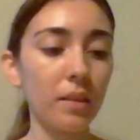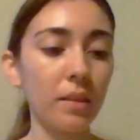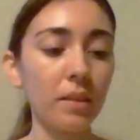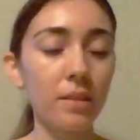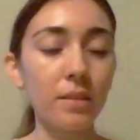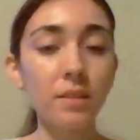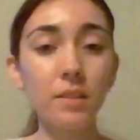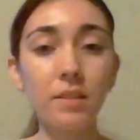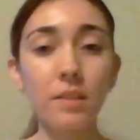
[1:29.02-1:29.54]

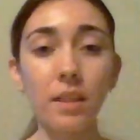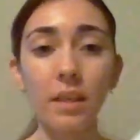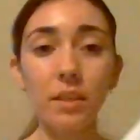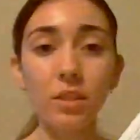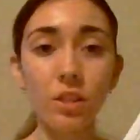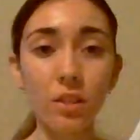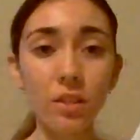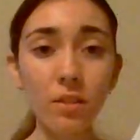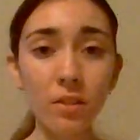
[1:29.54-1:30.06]

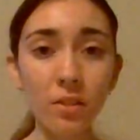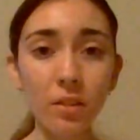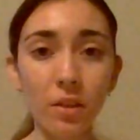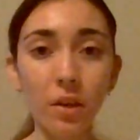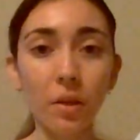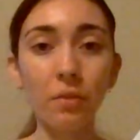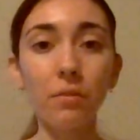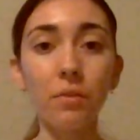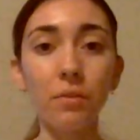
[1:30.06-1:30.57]
stages
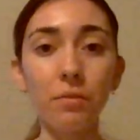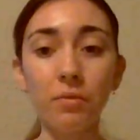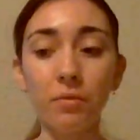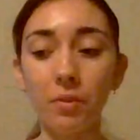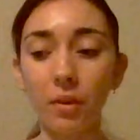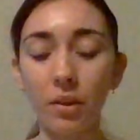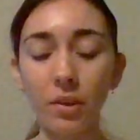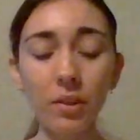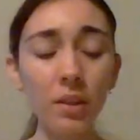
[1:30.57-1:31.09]
of the
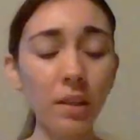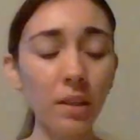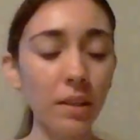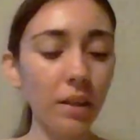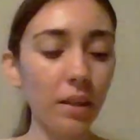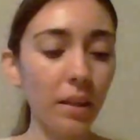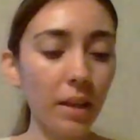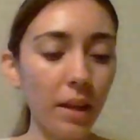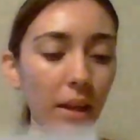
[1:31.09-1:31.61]
frog,
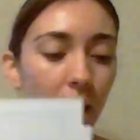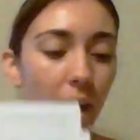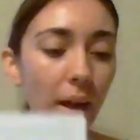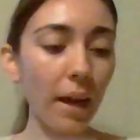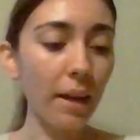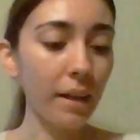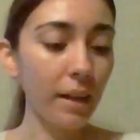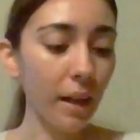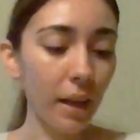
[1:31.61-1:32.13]

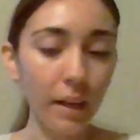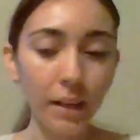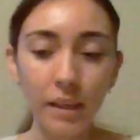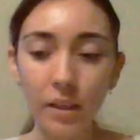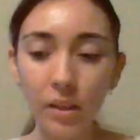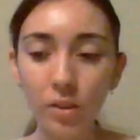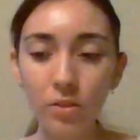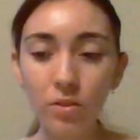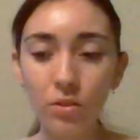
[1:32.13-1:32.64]
and I
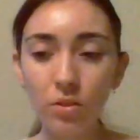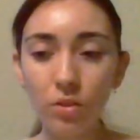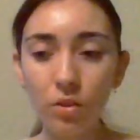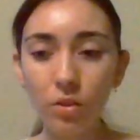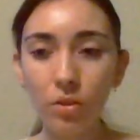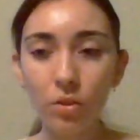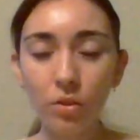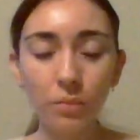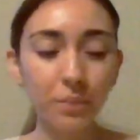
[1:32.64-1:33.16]

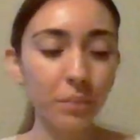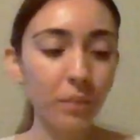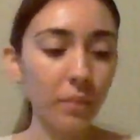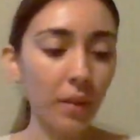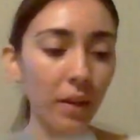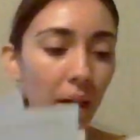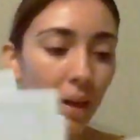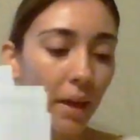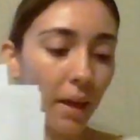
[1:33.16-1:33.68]
also
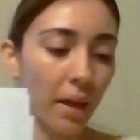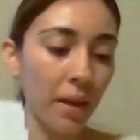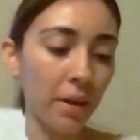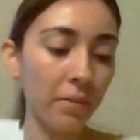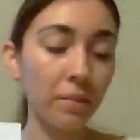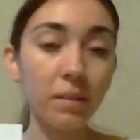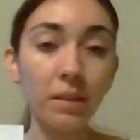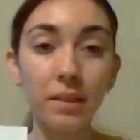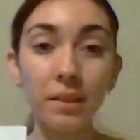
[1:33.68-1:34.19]

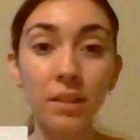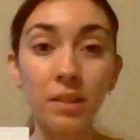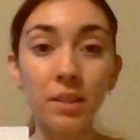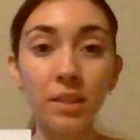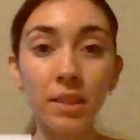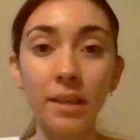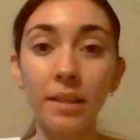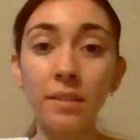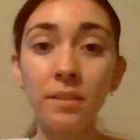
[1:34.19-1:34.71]
have the
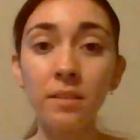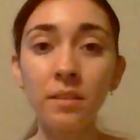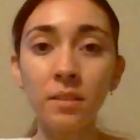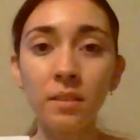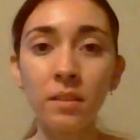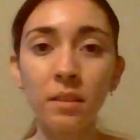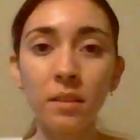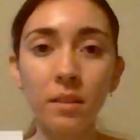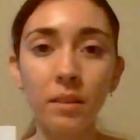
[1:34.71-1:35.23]
text,
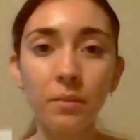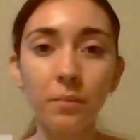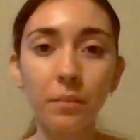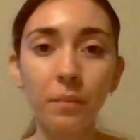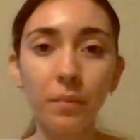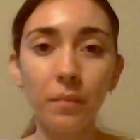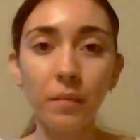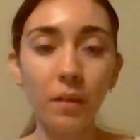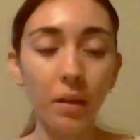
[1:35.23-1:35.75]

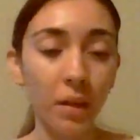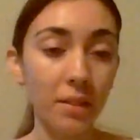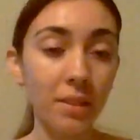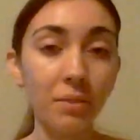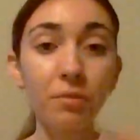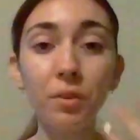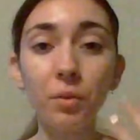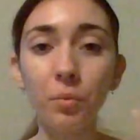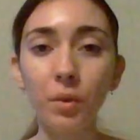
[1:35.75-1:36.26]
a
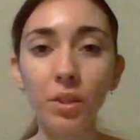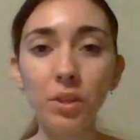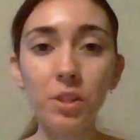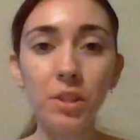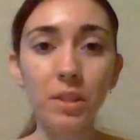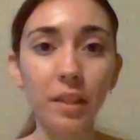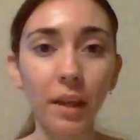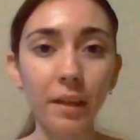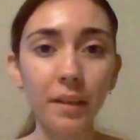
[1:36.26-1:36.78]
different
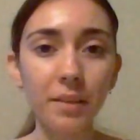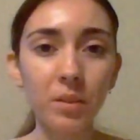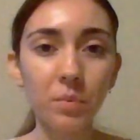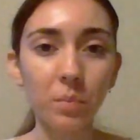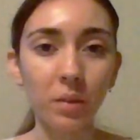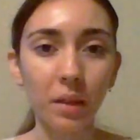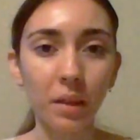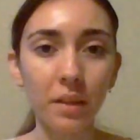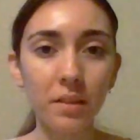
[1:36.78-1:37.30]
worksheet that
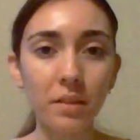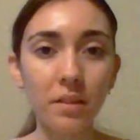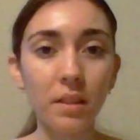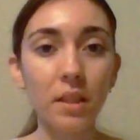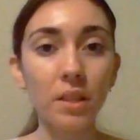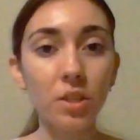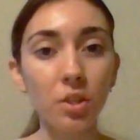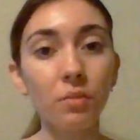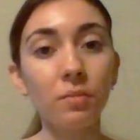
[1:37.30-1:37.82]
explains
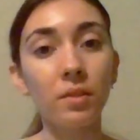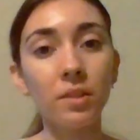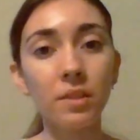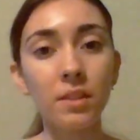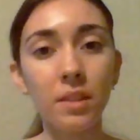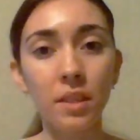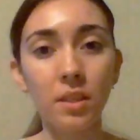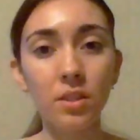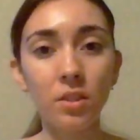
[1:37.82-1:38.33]
each of the
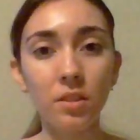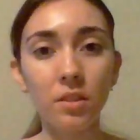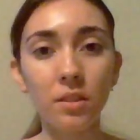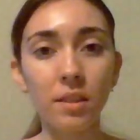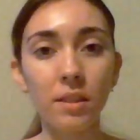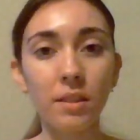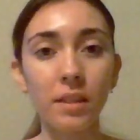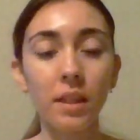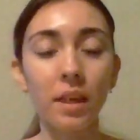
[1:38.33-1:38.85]
stages
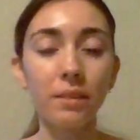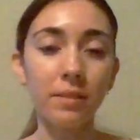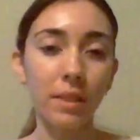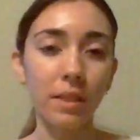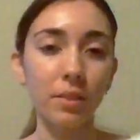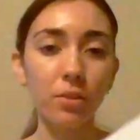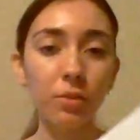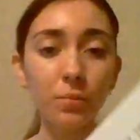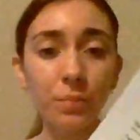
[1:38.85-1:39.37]
in the life
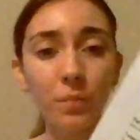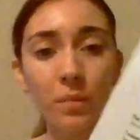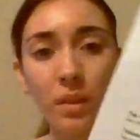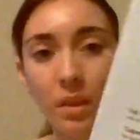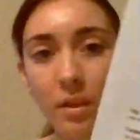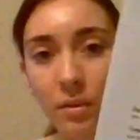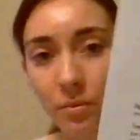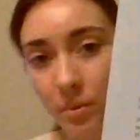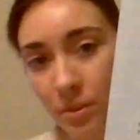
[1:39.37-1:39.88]
cycle,
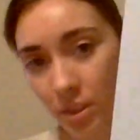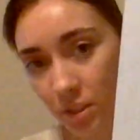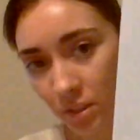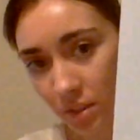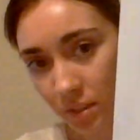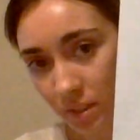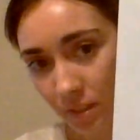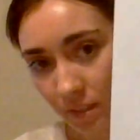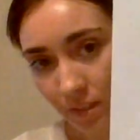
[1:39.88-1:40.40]
which
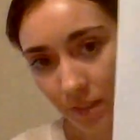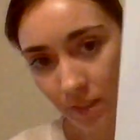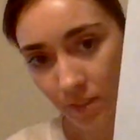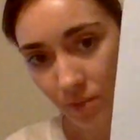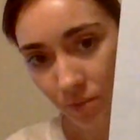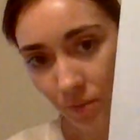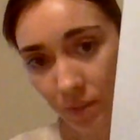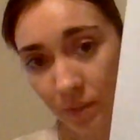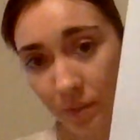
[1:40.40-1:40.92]
is this
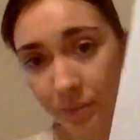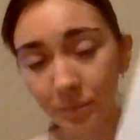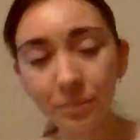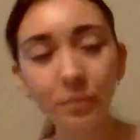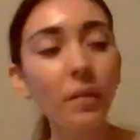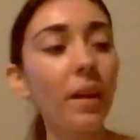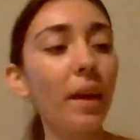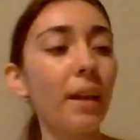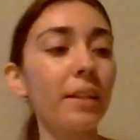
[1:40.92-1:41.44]
one.
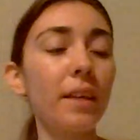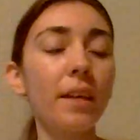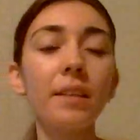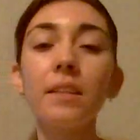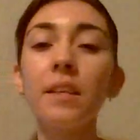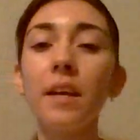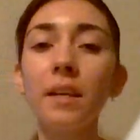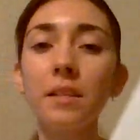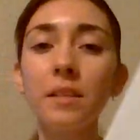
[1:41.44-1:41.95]
And the
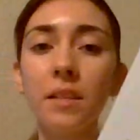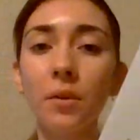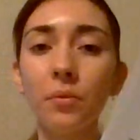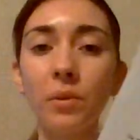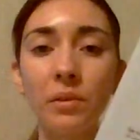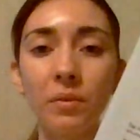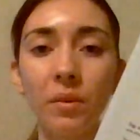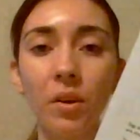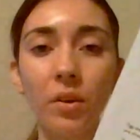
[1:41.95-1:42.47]
idea is that
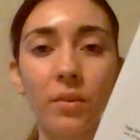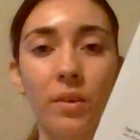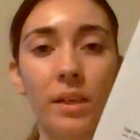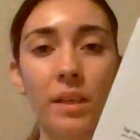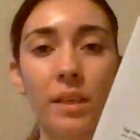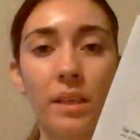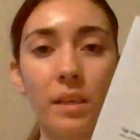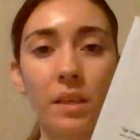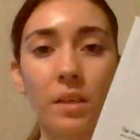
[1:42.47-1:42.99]
we've
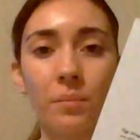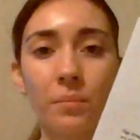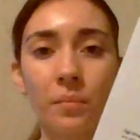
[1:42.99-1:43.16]
already